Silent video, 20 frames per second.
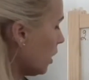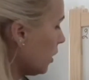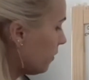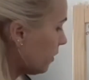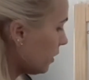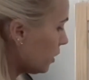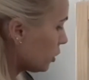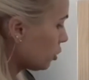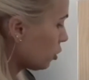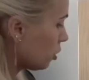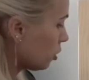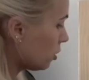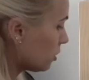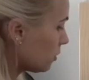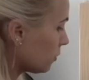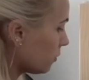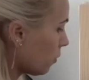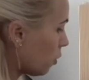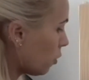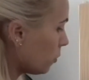Which note is
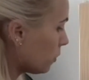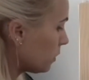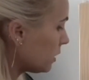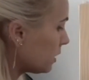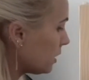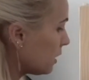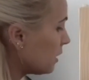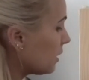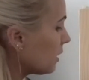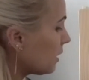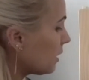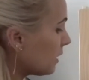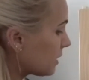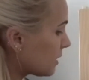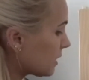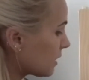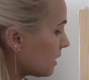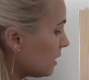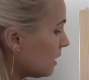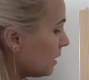following D?
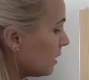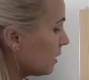It's E.